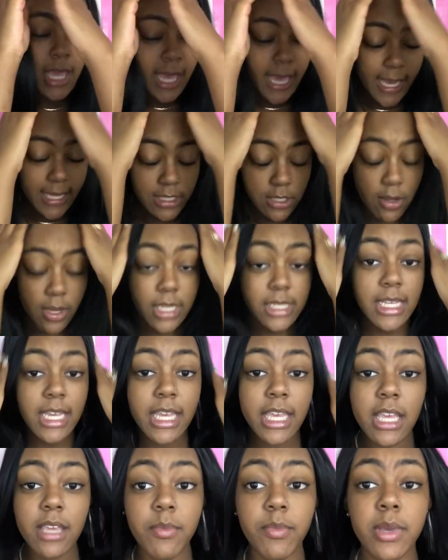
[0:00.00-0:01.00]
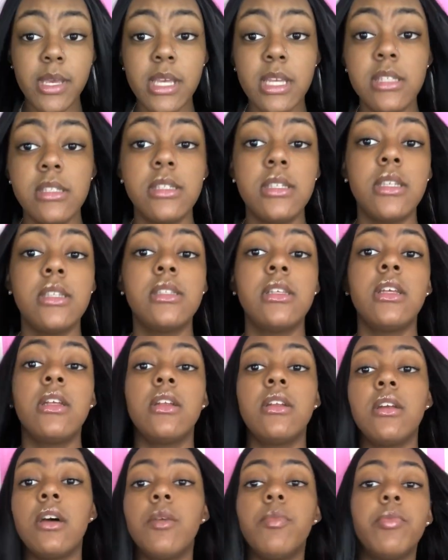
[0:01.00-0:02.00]
As long as I keep being consistent
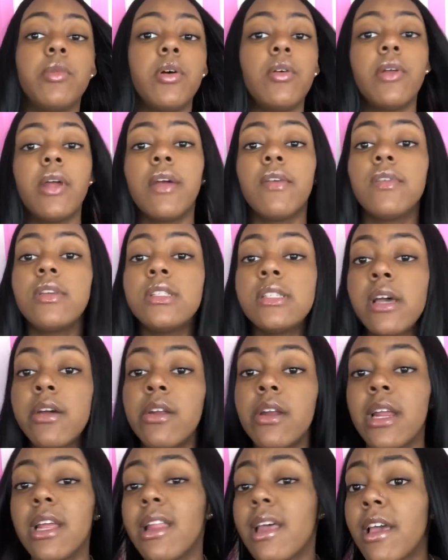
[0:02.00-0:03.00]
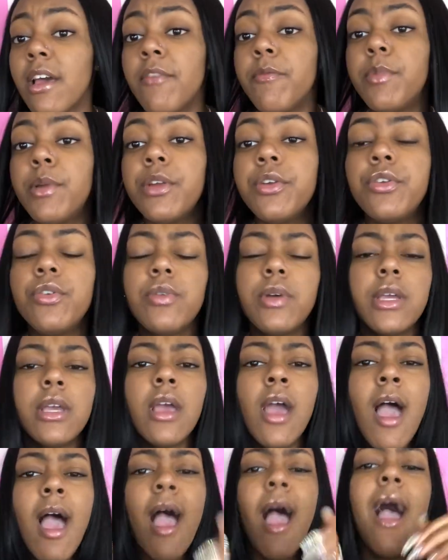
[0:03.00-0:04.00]
and upload every Saturday like I've been doing,
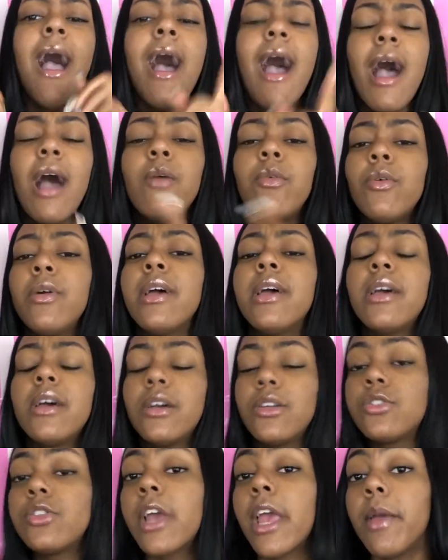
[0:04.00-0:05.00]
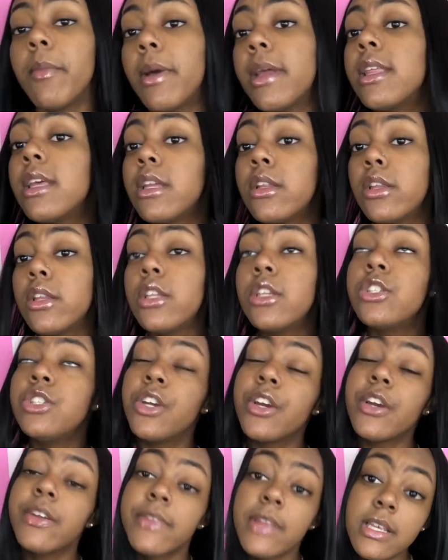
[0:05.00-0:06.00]
I will hit 100k by the end of this
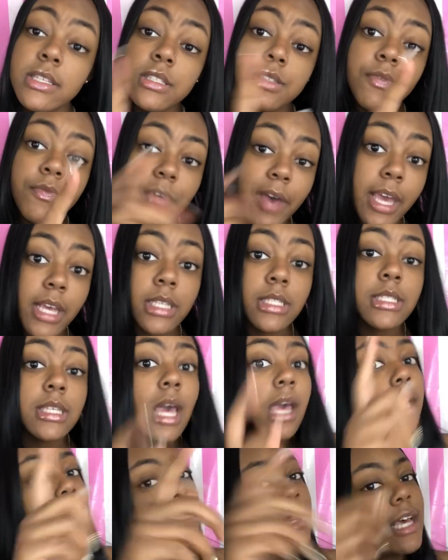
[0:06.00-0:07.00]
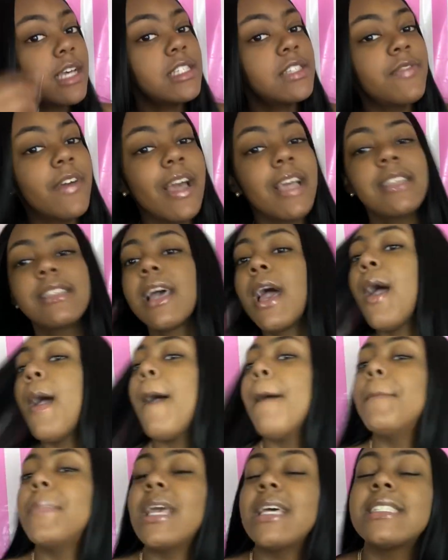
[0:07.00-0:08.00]
year. And that's facts. That's facts.
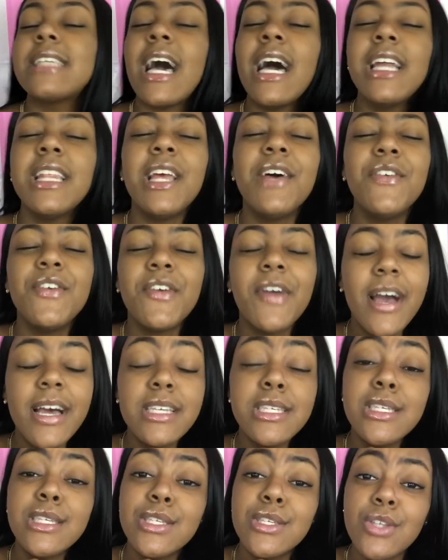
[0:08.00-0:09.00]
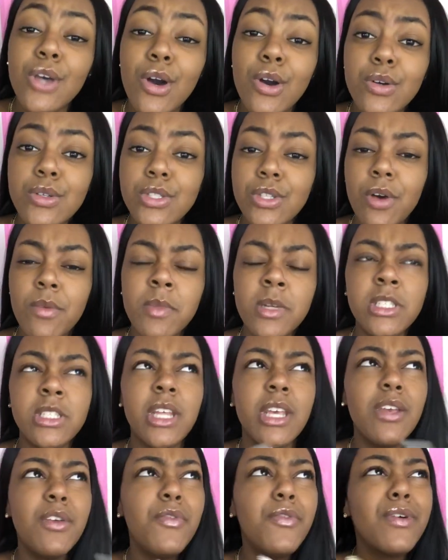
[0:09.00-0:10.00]
Because I love you guys so, so much.
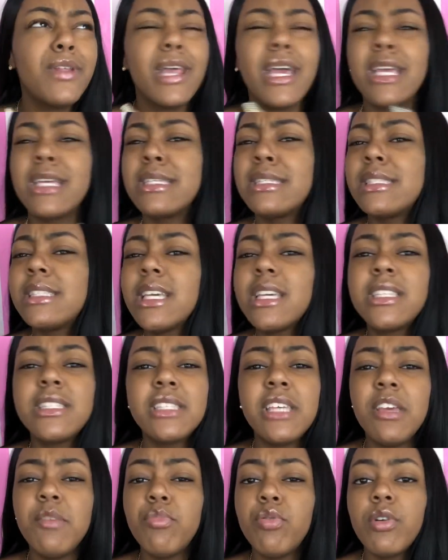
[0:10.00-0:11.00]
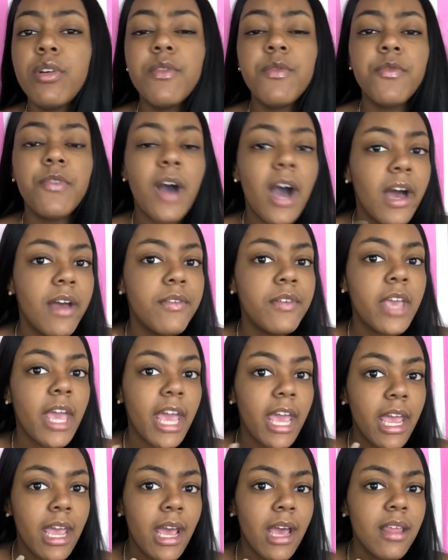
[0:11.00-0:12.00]
Thank you for like
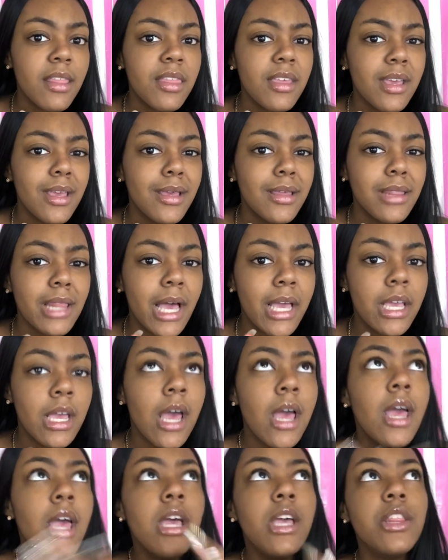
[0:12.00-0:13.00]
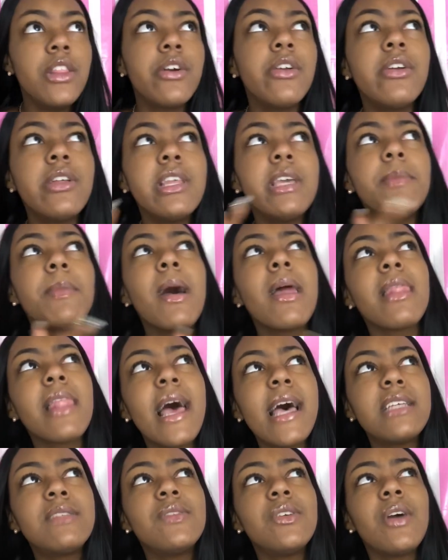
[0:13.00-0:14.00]
16.5k, I think. Like, literally my
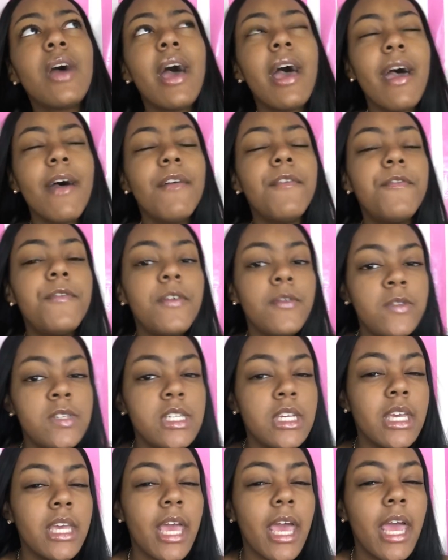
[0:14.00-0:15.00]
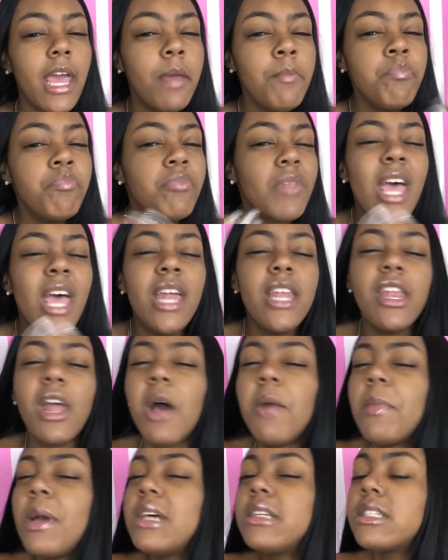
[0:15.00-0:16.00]
last video, I had 15k. Now
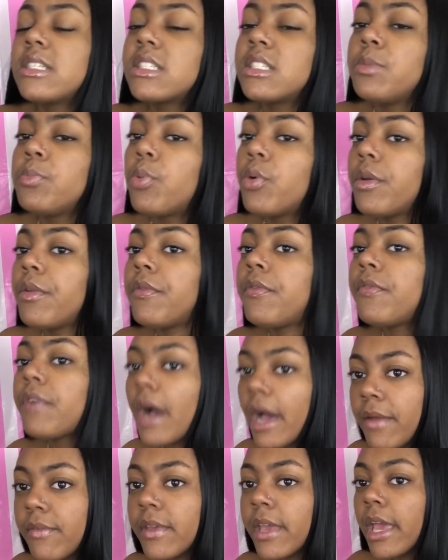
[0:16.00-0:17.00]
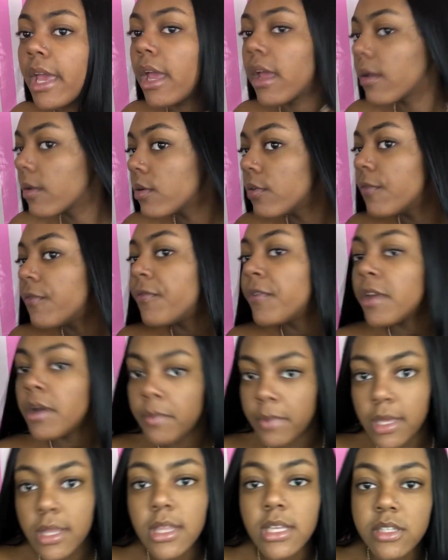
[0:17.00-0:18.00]
I'm at 16.5k
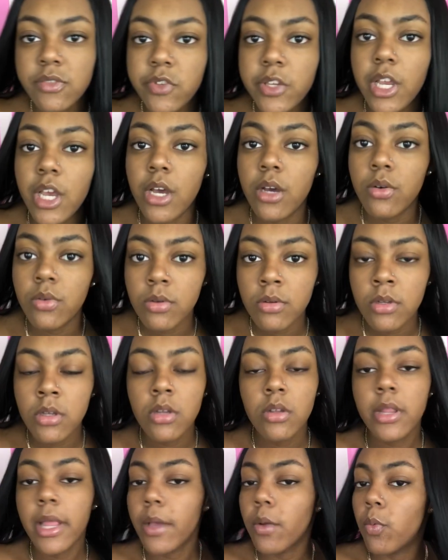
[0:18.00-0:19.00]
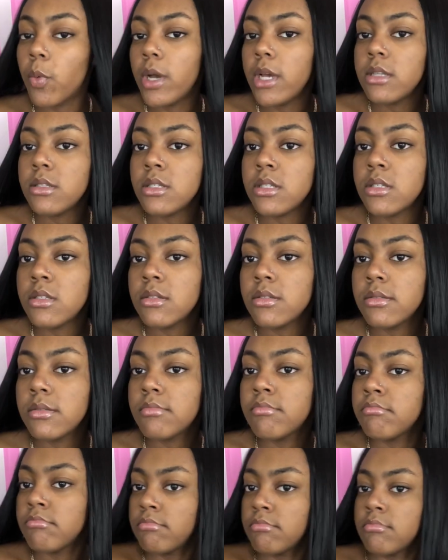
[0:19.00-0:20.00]
filming this video. Like, what?
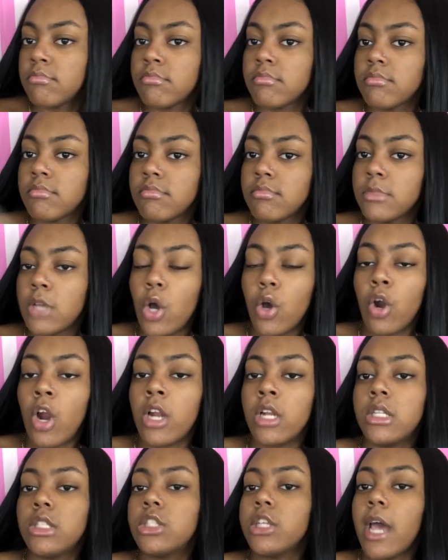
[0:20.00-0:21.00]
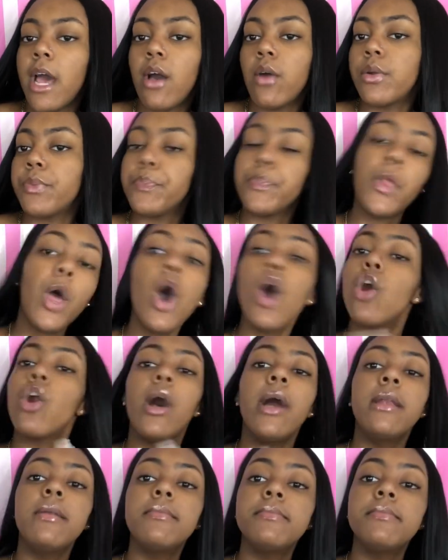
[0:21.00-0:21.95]
Hold on, child. Hold on.